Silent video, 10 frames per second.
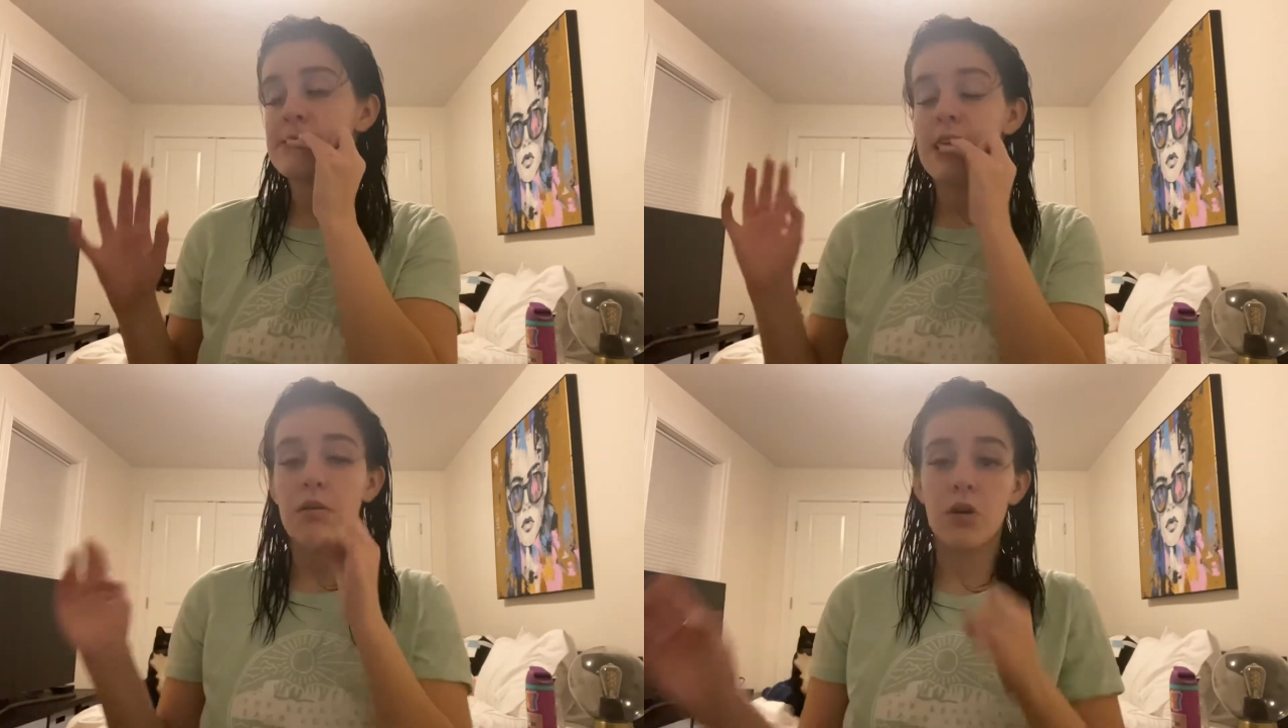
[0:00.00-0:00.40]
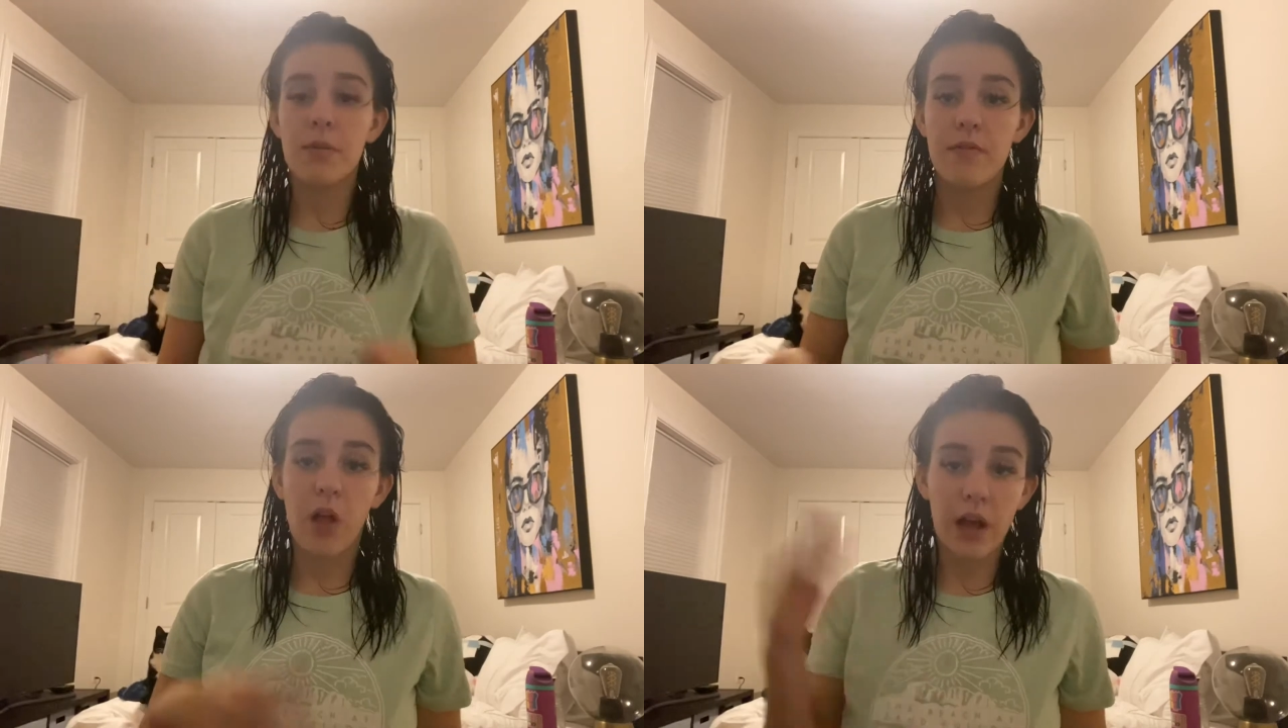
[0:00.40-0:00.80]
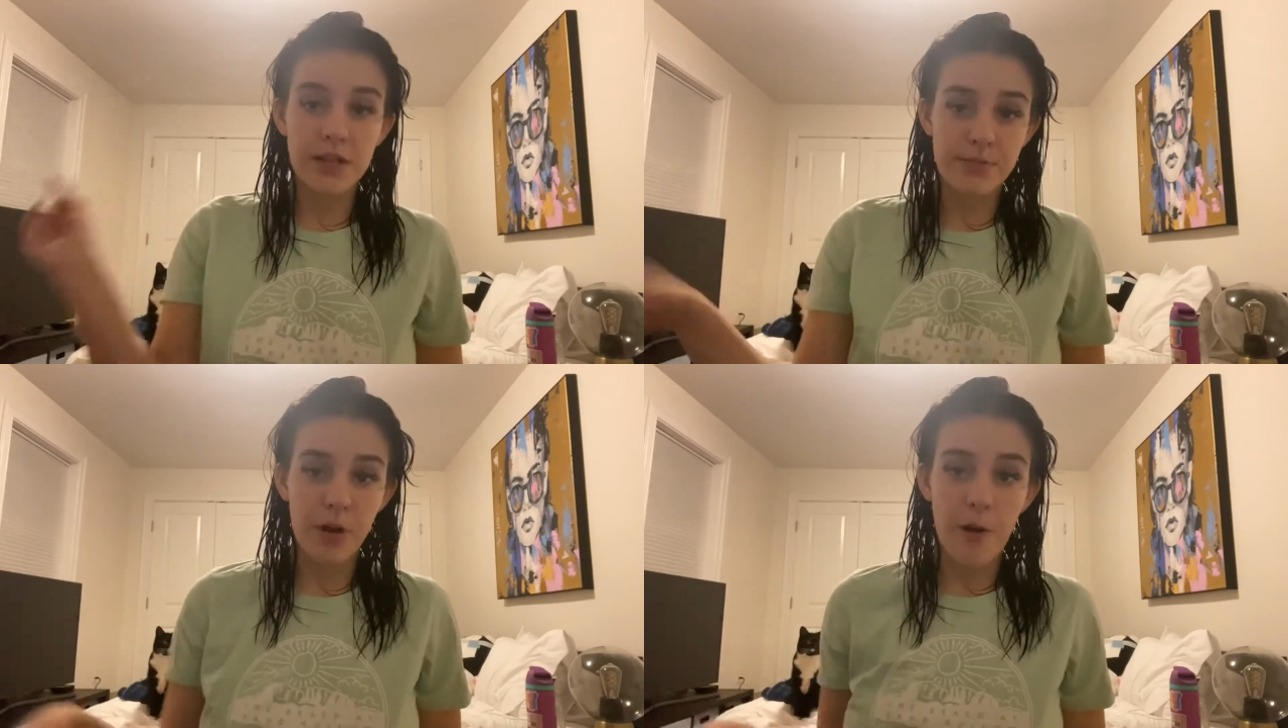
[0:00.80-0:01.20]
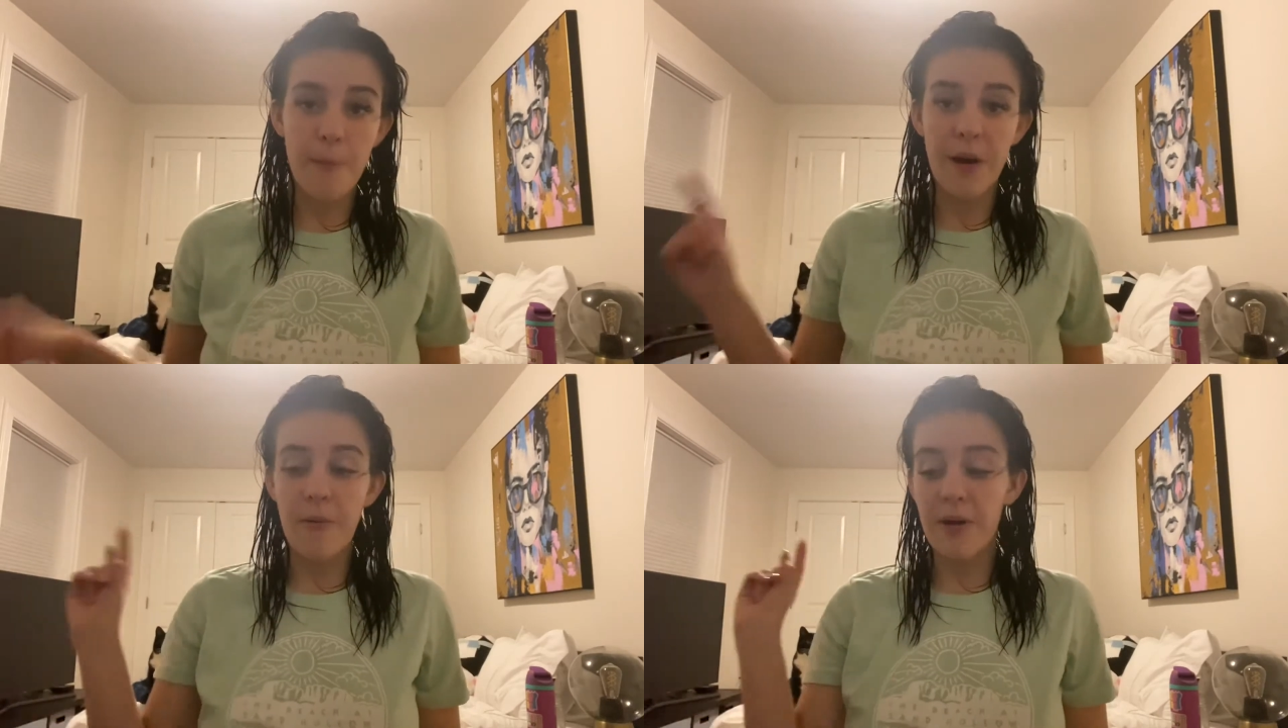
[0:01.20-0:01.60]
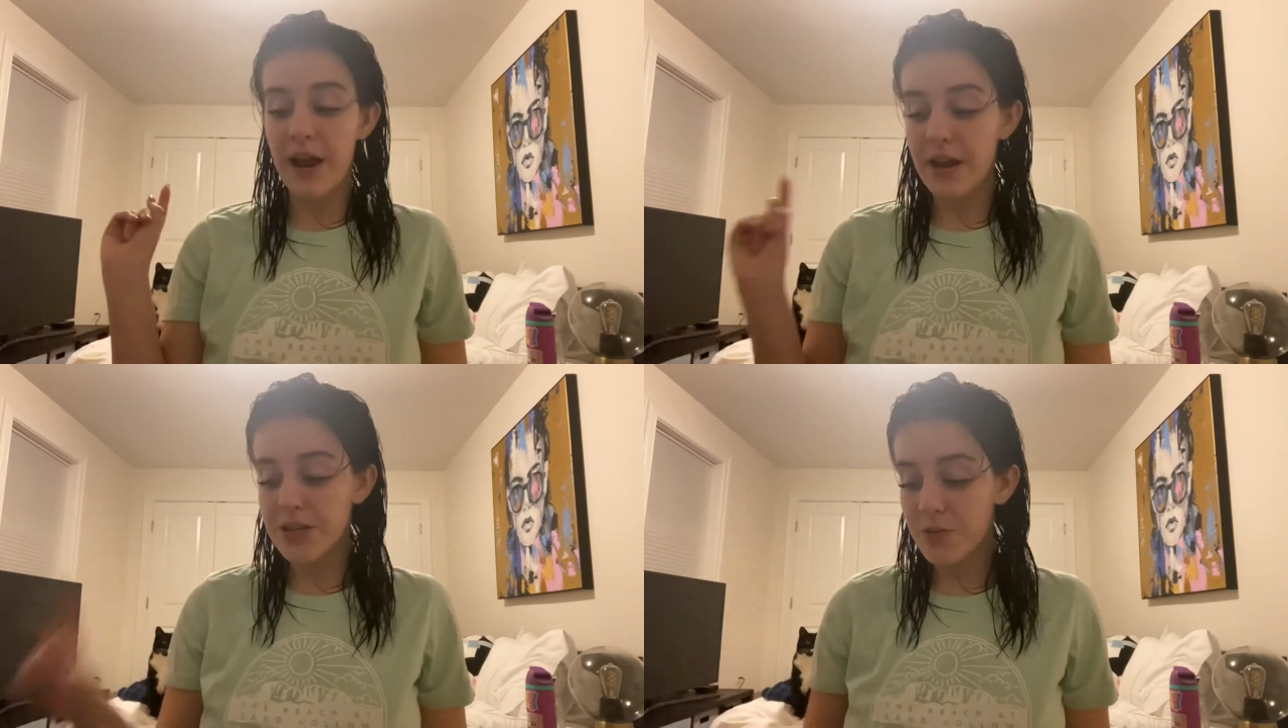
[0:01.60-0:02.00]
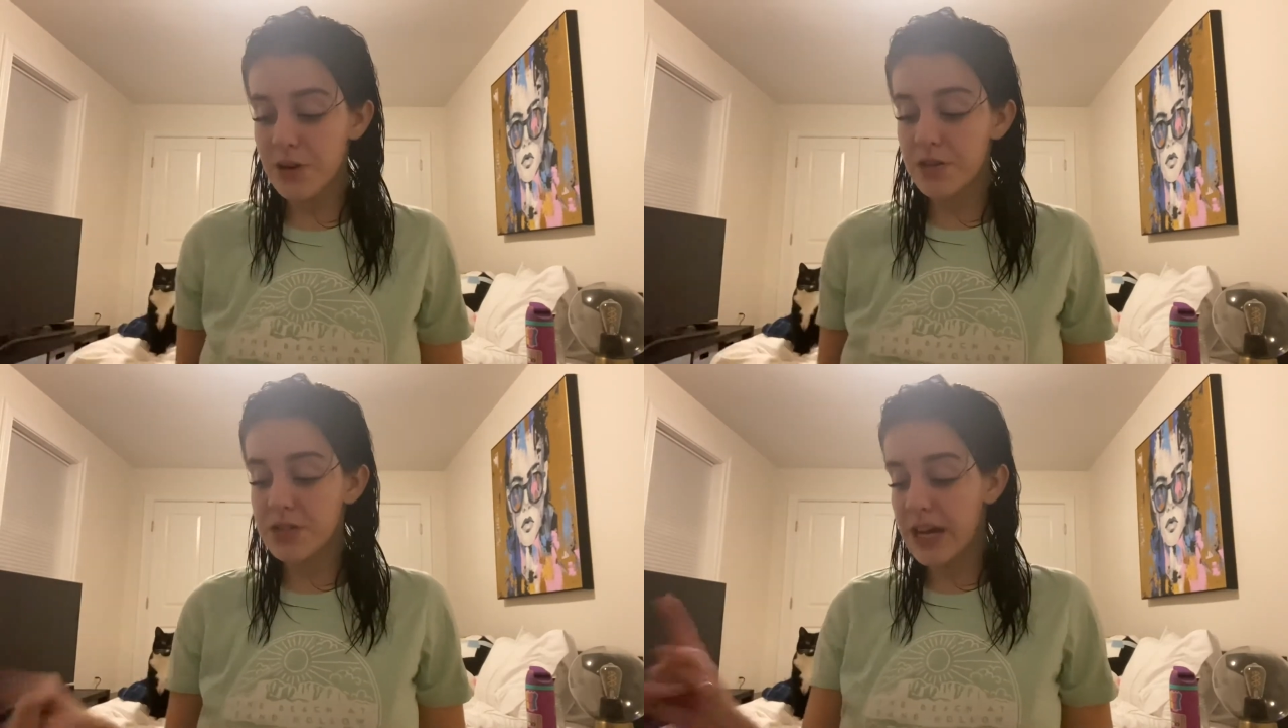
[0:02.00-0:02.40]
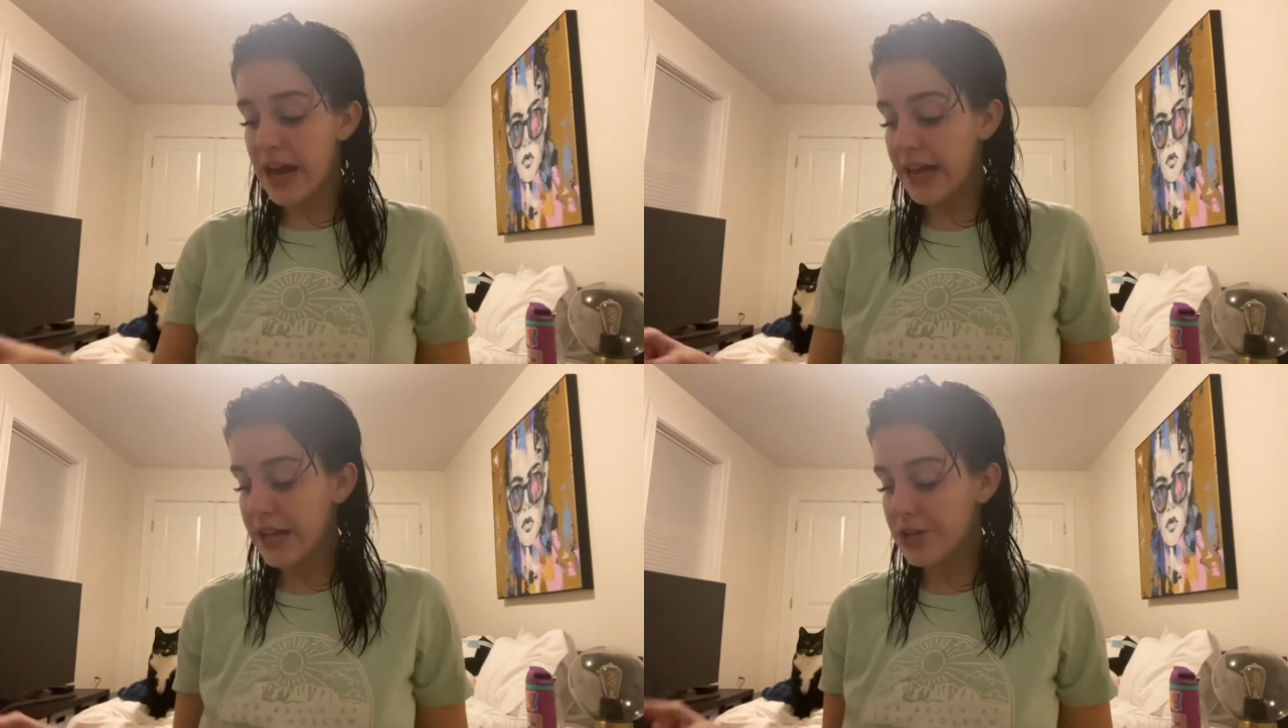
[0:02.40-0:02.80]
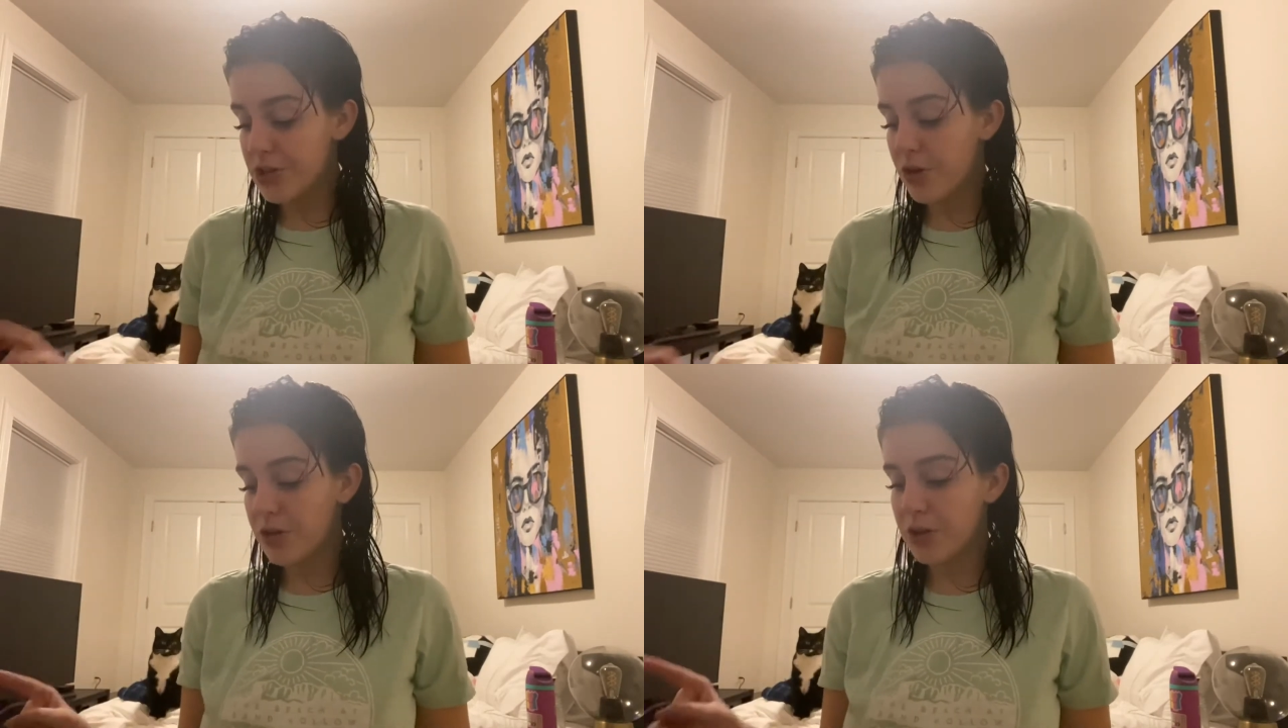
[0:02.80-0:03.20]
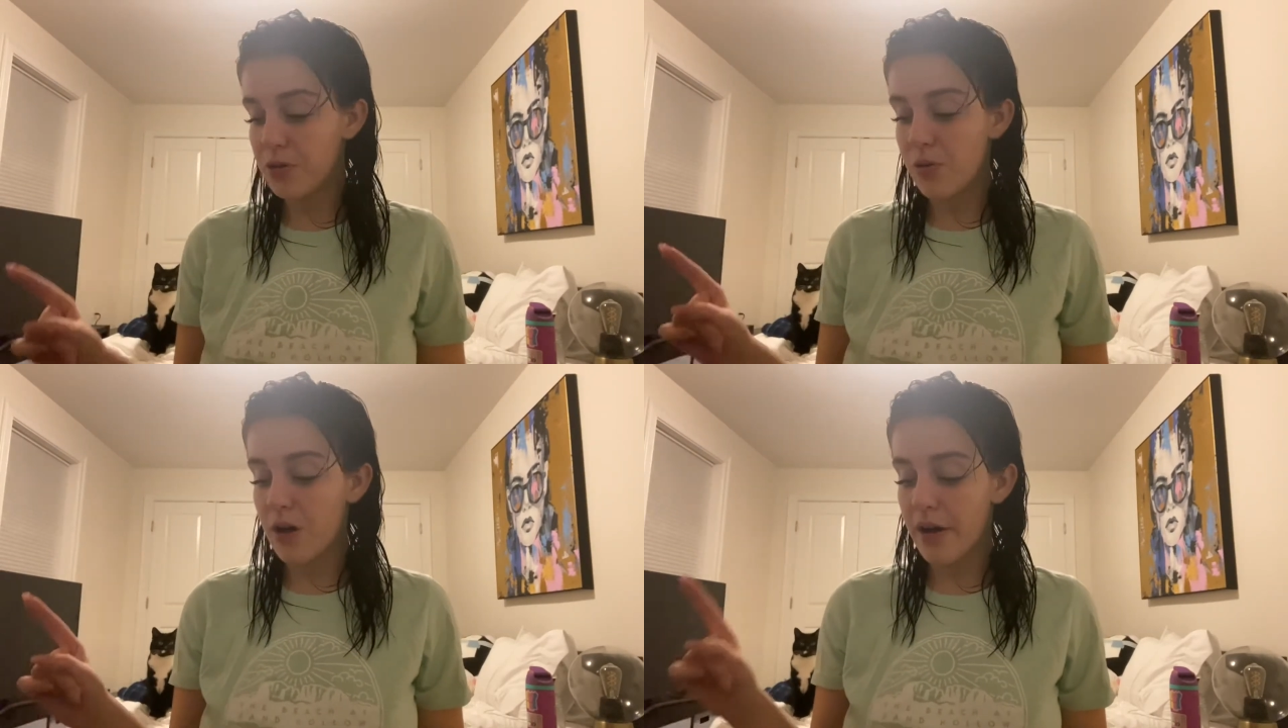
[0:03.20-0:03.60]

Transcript: I'm gonna be vlogging tomorrow, but what I do wanna do tonight is show you